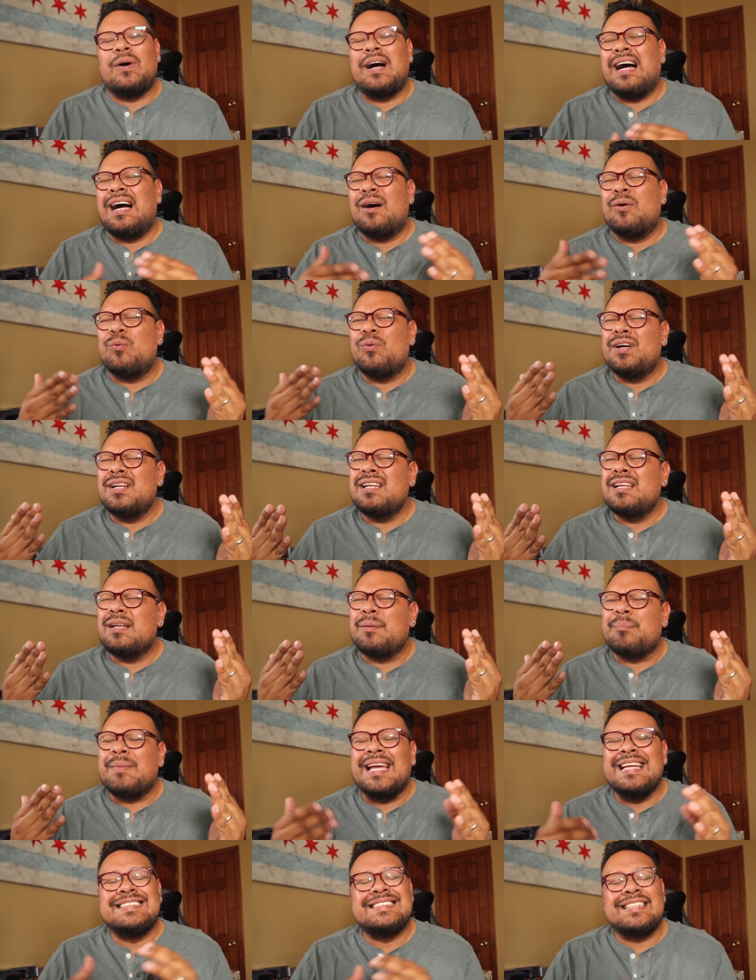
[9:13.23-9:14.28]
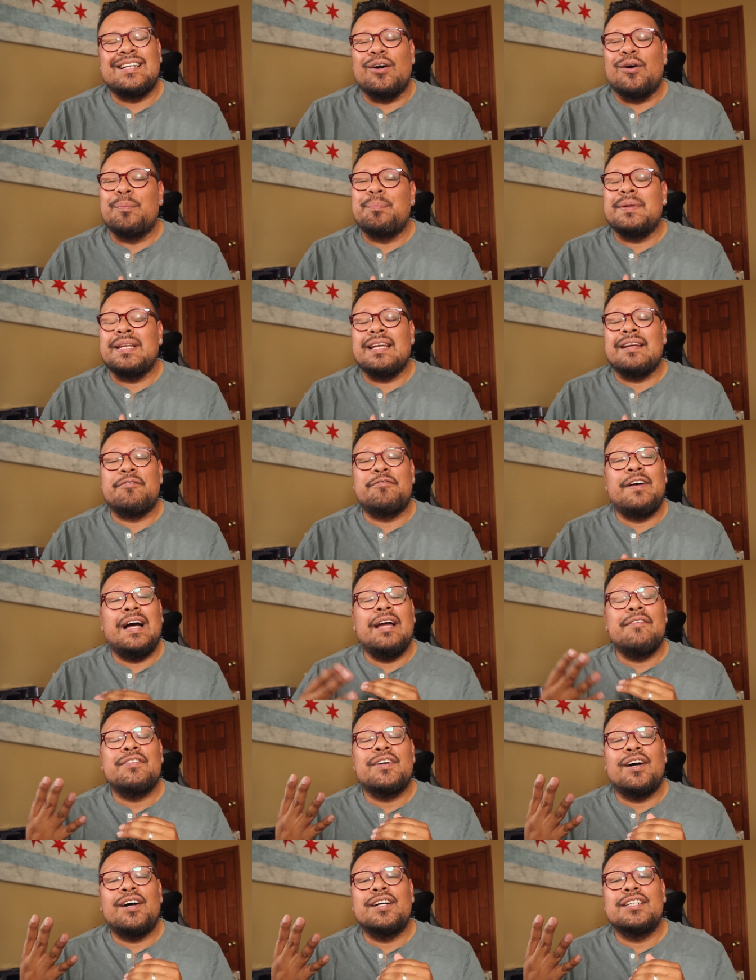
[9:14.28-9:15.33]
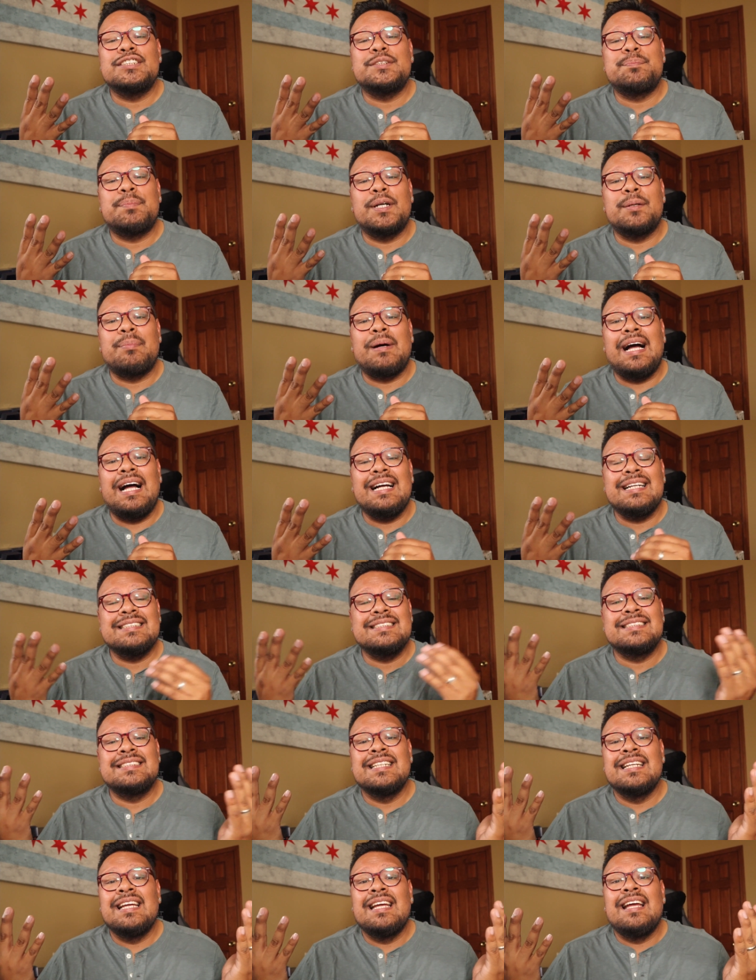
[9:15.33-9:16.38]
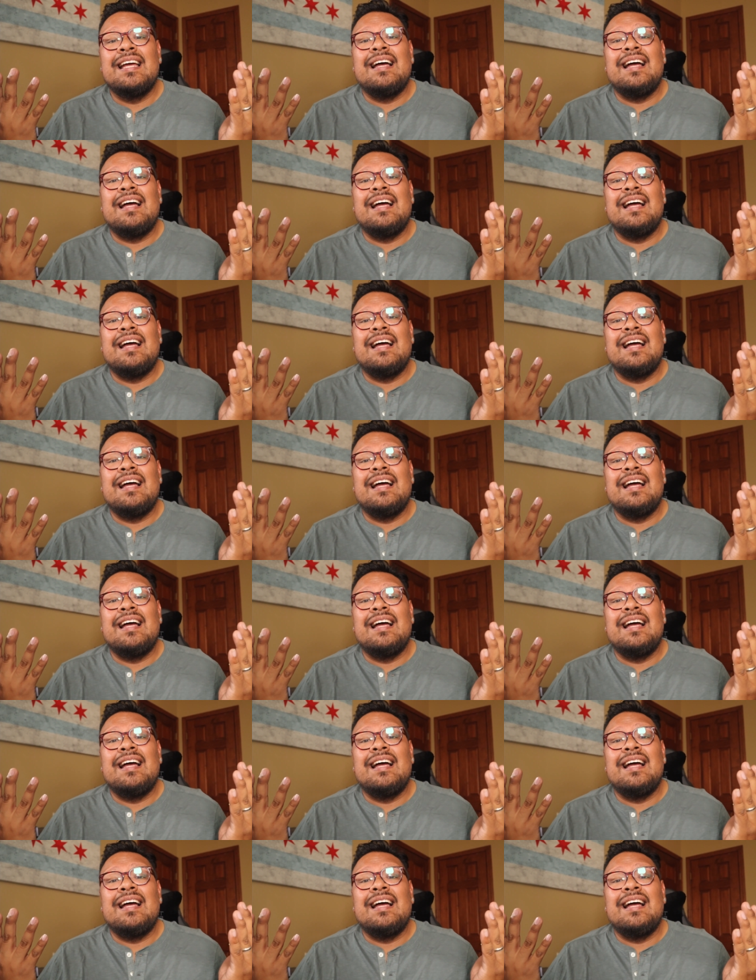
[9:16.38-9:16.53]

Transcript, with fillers: Wow, what an amazing opening. Five cards per box,